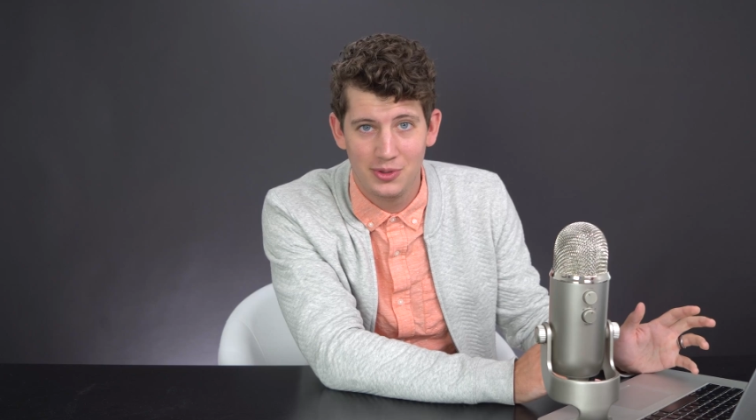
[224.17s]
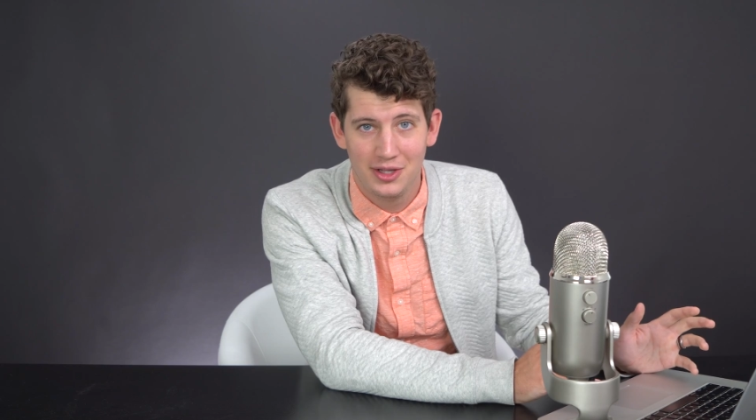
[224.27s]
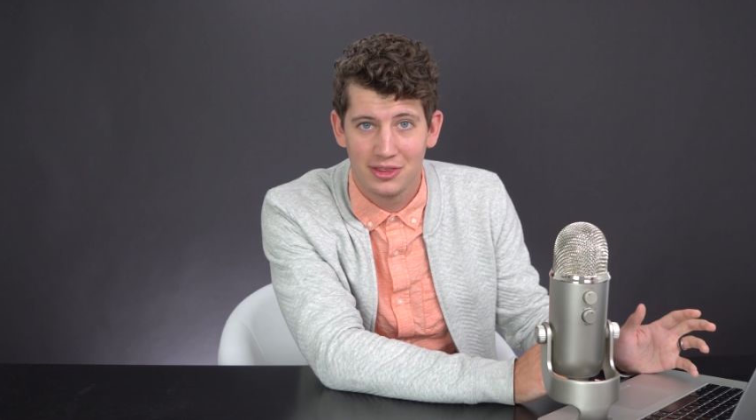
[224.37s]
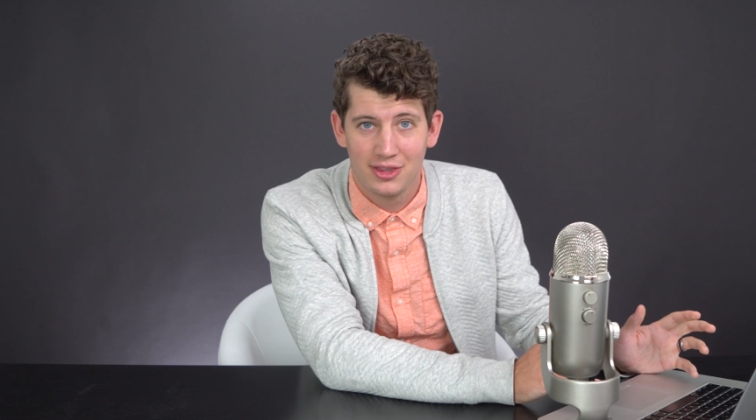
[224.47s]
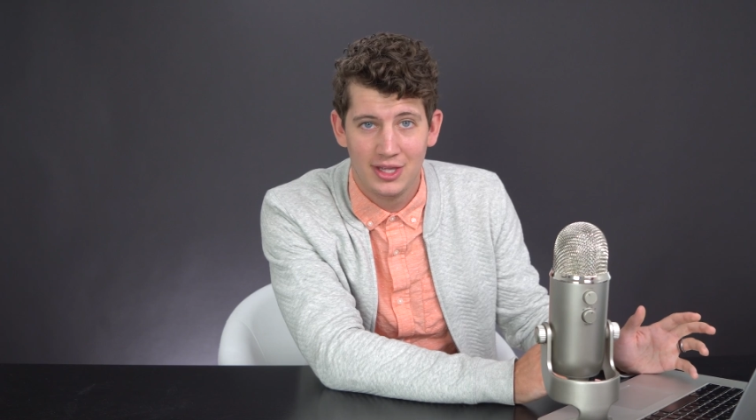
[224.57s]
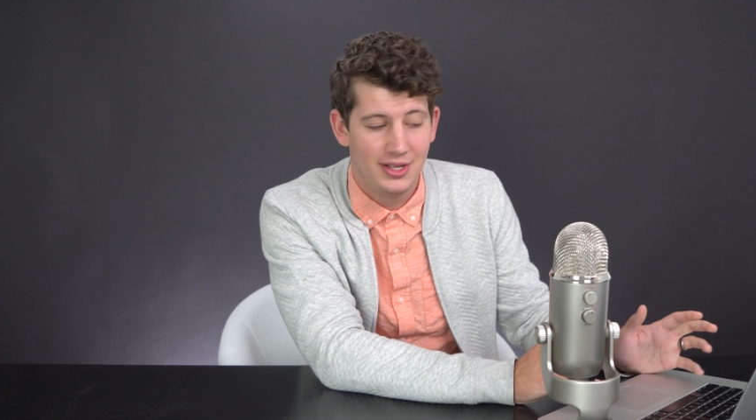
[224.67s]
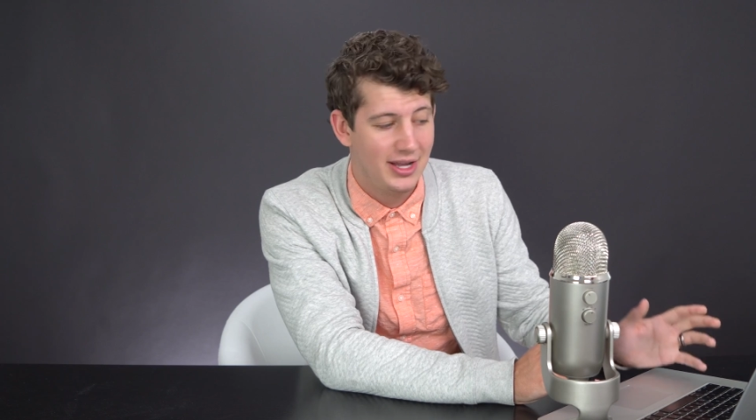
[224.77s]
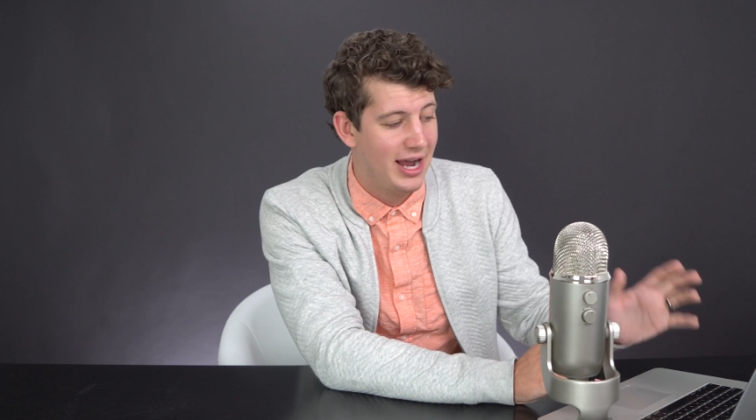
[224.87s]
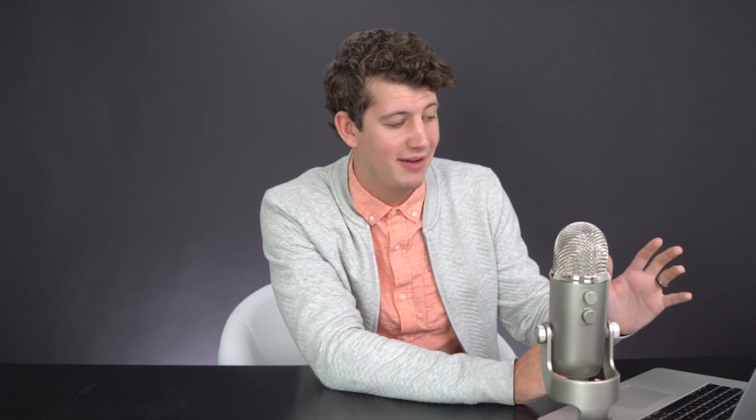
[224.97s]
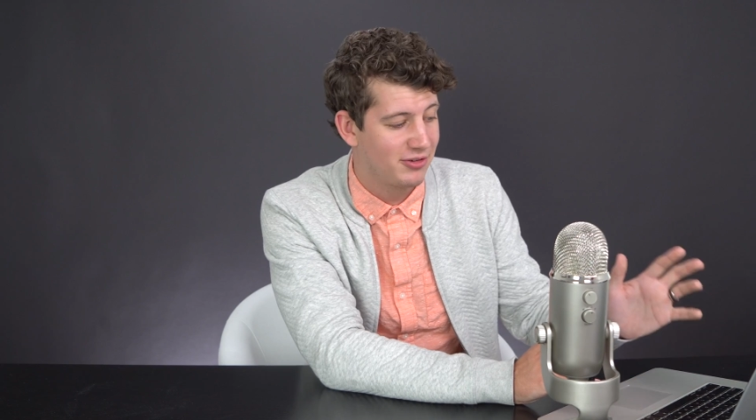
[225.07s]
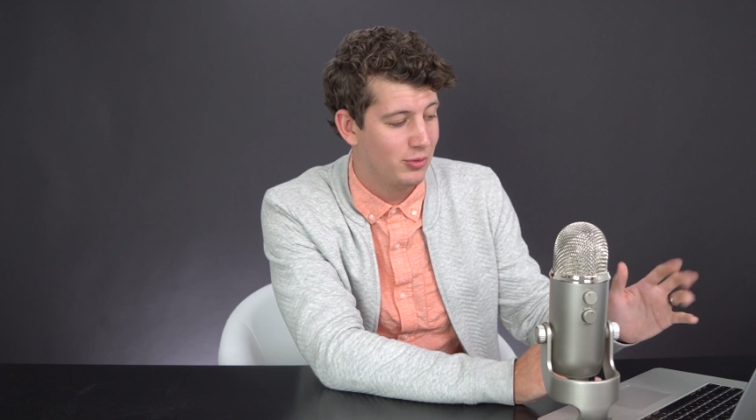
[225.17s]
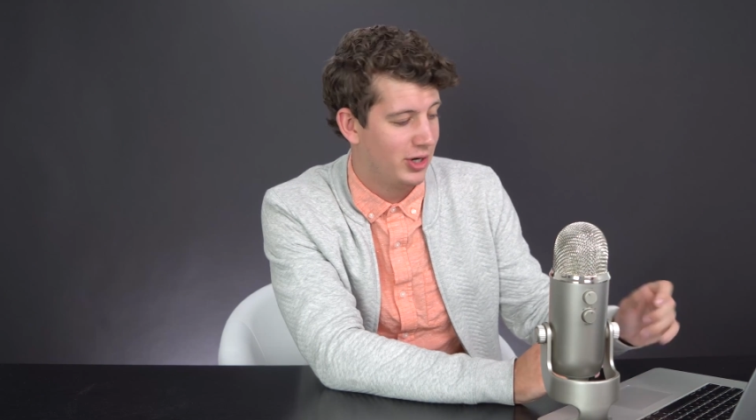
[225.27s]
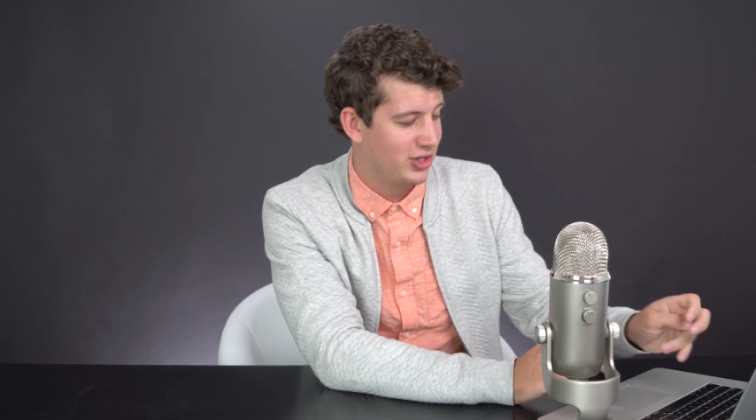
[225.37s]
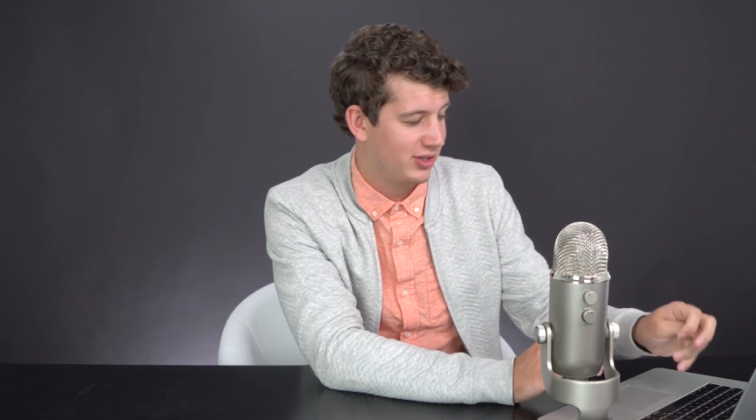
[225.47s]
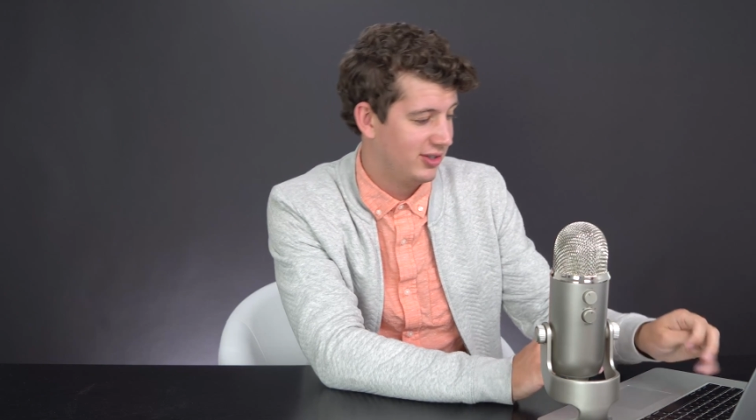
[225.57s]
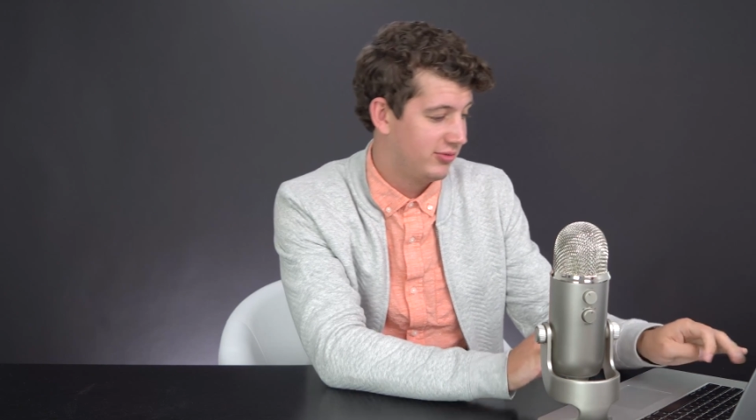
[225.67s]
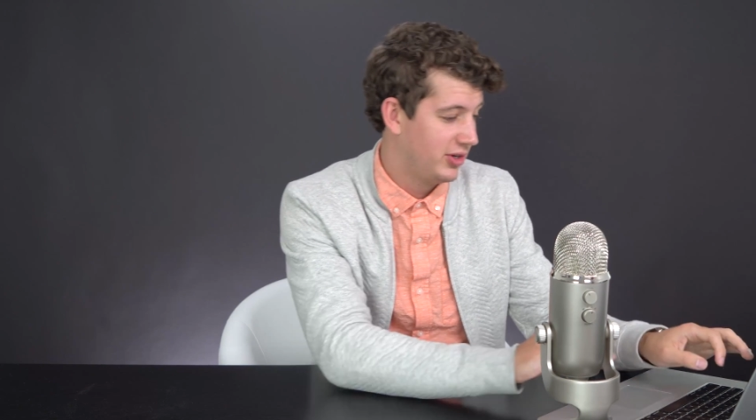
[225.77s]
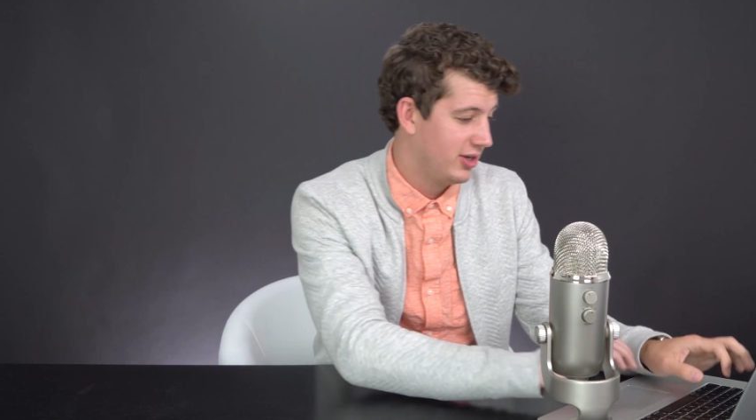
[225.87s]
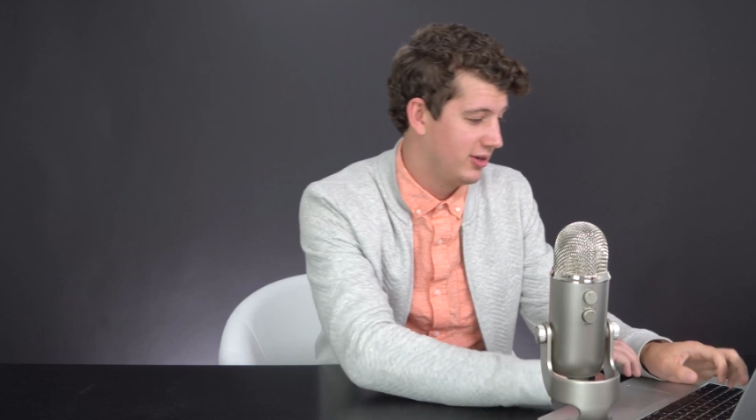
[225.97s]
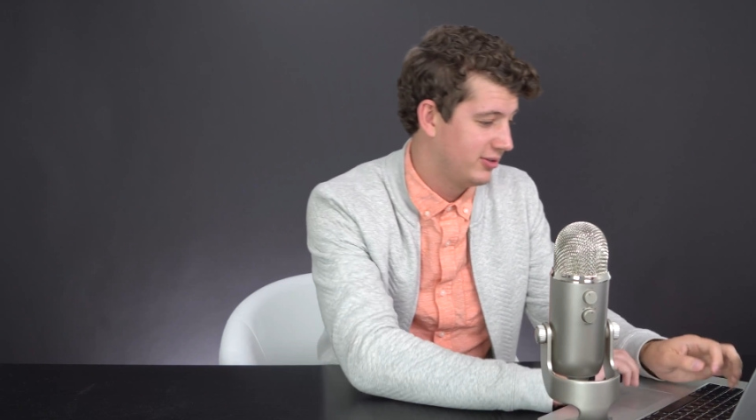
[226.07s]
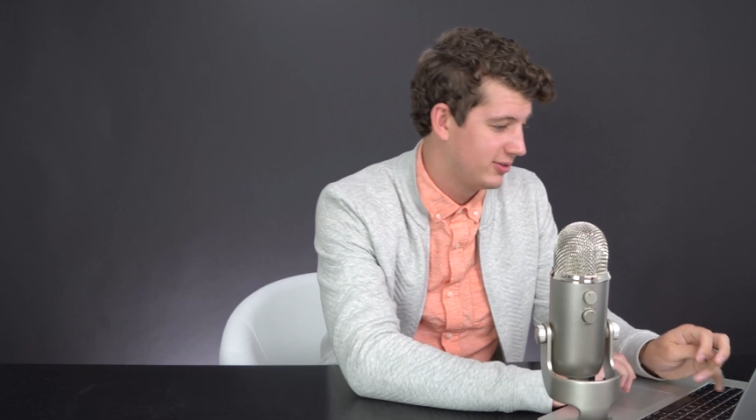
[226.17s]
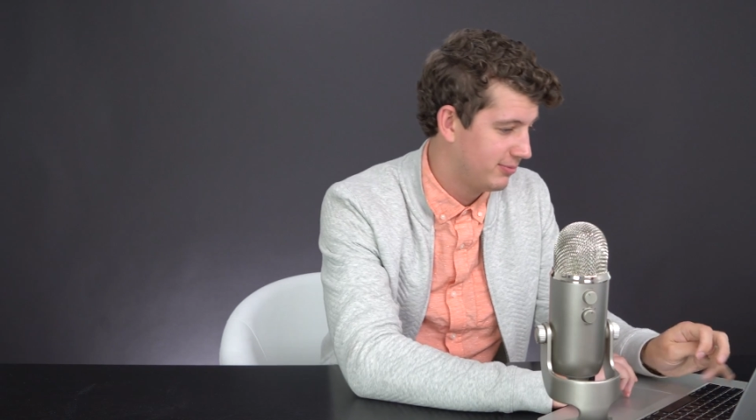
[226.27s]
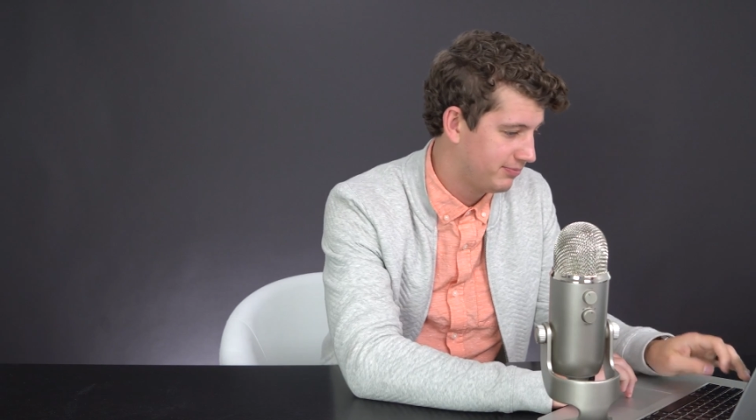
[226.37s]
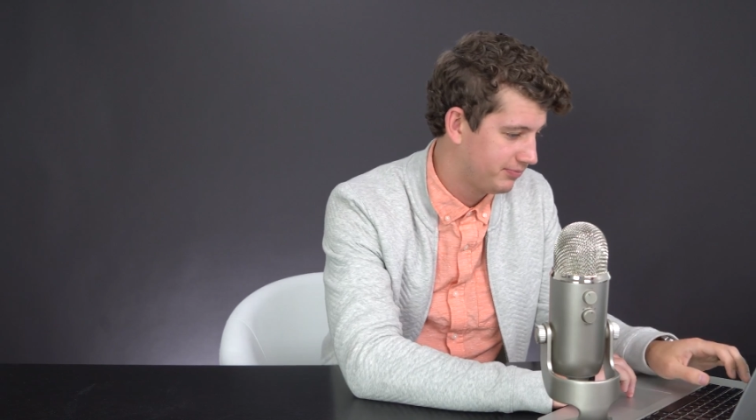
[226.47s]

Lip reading: with after watching these videos.